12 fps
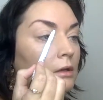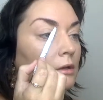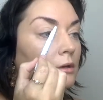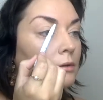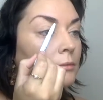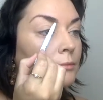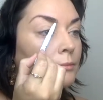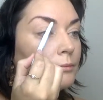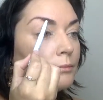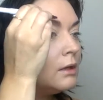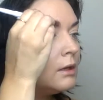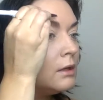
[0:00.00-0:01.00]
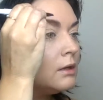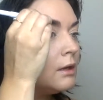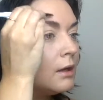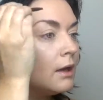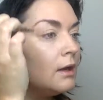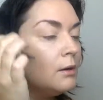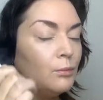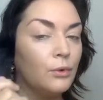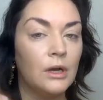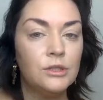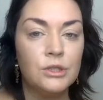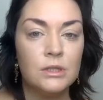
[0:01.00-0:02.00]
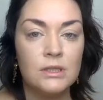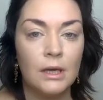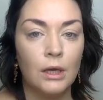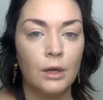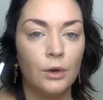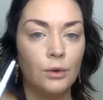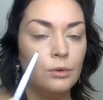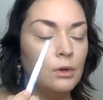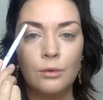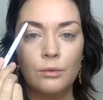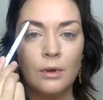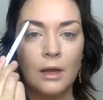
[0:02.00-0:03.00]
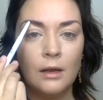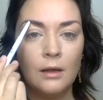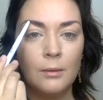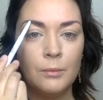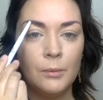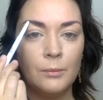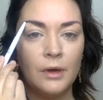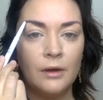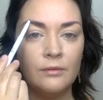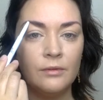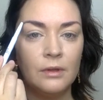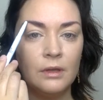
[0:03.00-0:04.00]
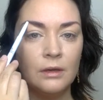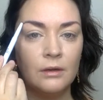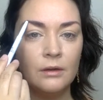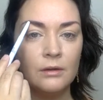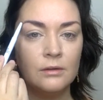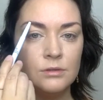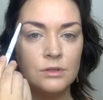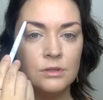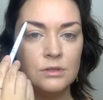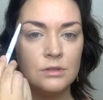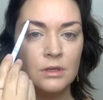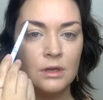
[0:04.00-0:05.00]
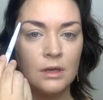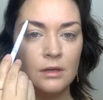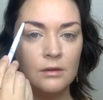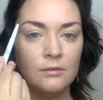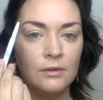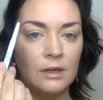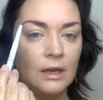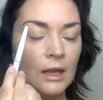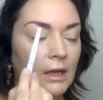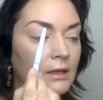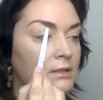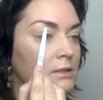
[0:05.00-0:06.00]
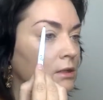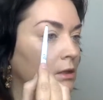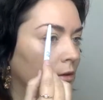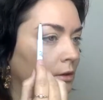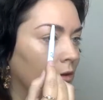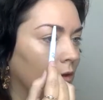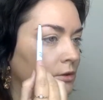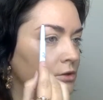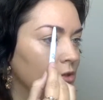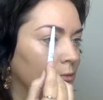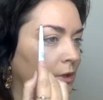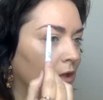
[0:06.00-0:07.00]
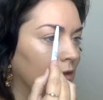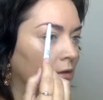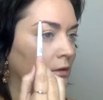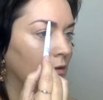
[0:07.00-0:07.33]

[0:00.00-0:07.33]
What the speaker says: here, and I kind of brush as I go right up above here just to kind of enhance the arch a bit.